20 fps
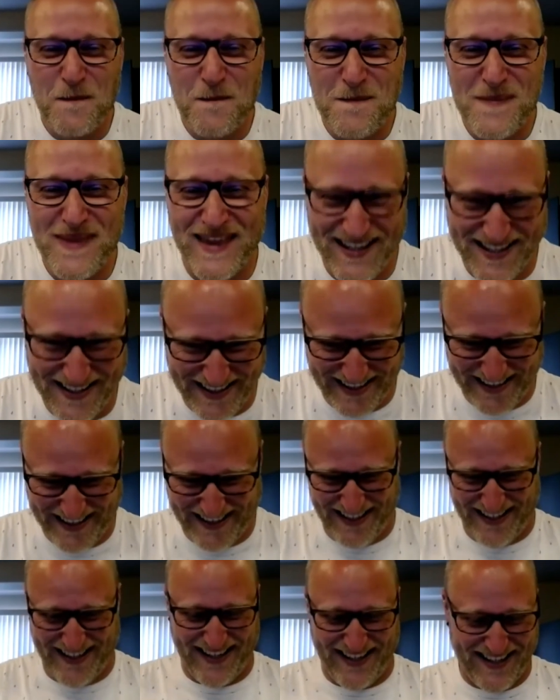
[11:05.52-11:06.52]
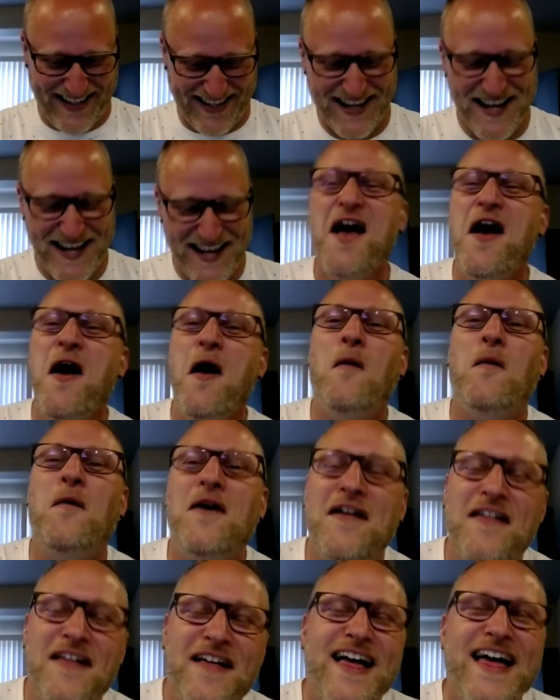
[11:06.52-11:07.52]
right?
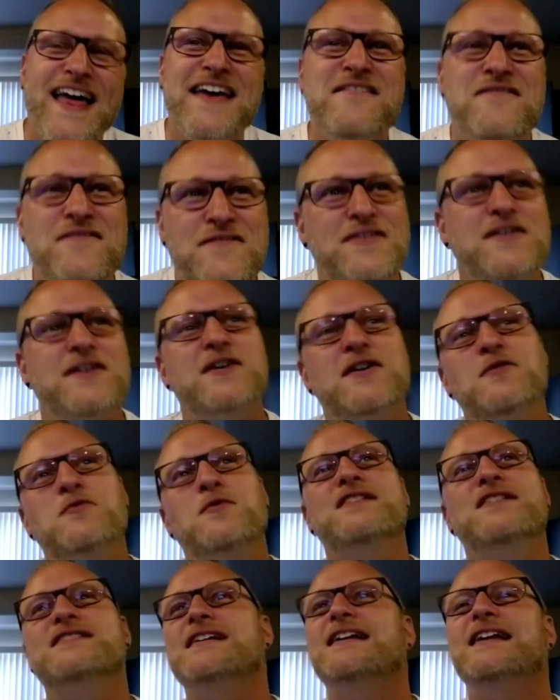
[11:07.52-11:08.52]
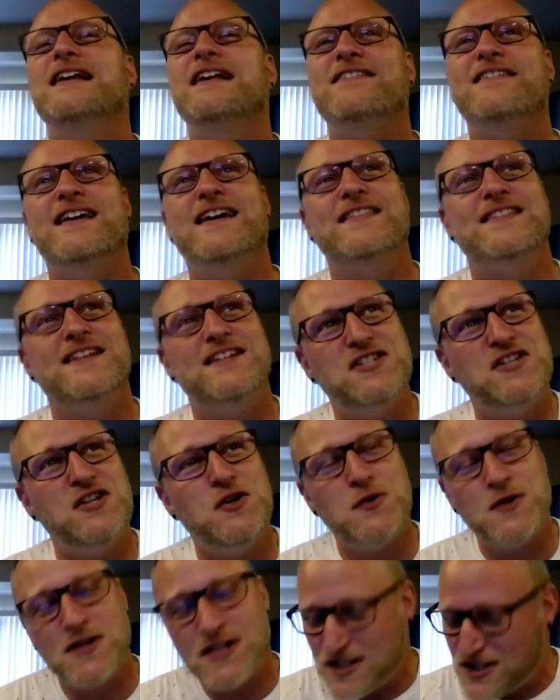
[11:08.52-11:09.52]
Well, if there was anything that you
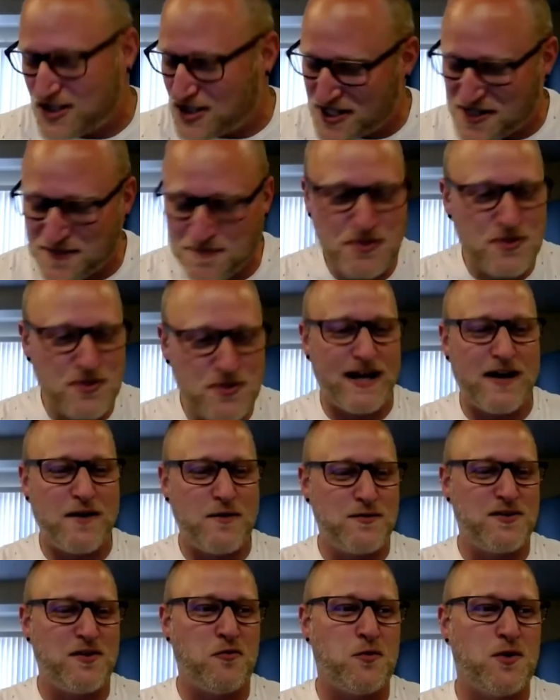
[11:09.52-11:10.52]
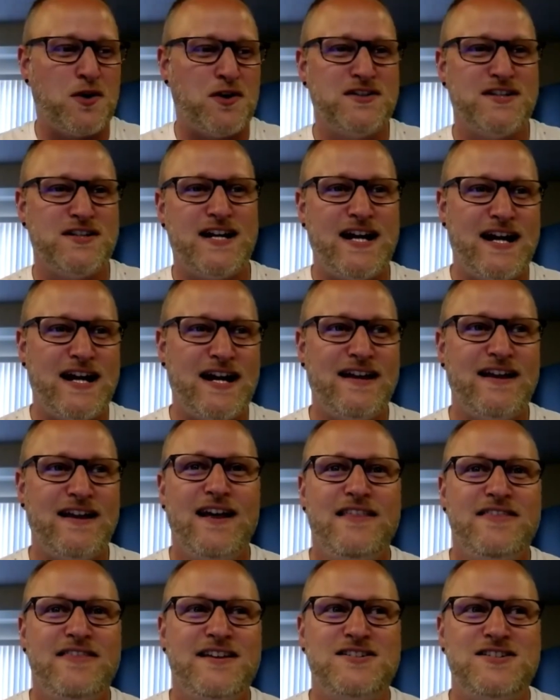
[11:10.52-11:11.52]
could just put out into the world today,
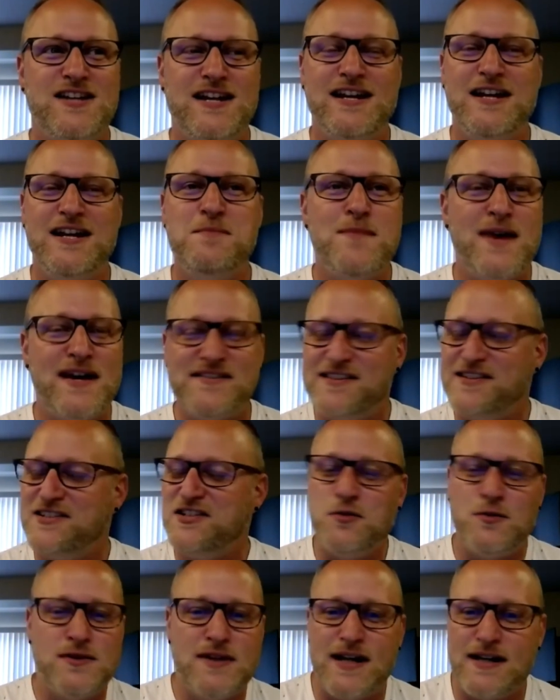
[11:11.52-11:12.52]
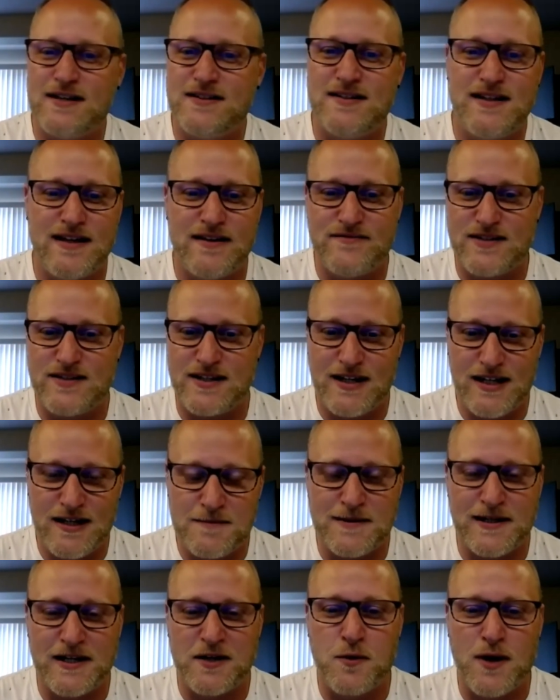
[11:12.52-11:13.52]
that any message you would like to give to
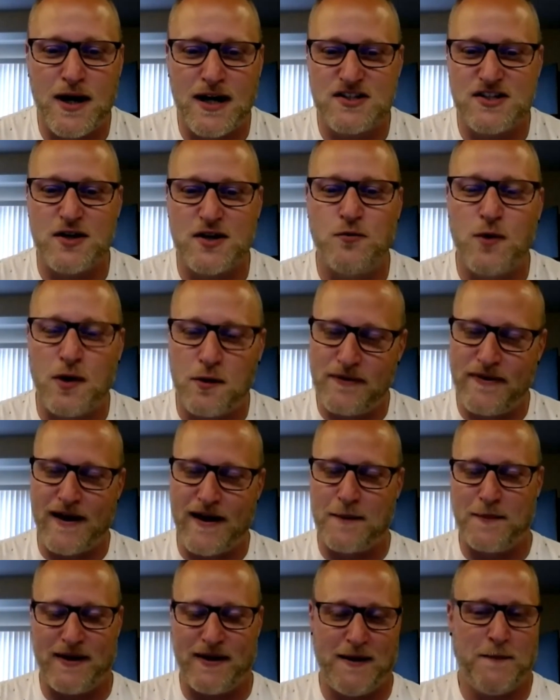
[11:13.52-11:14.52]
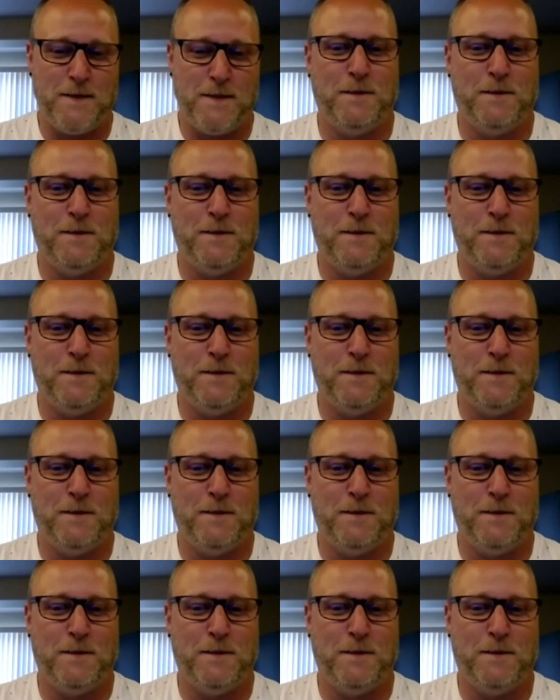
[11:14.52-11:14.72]
anybody watching, what would that be?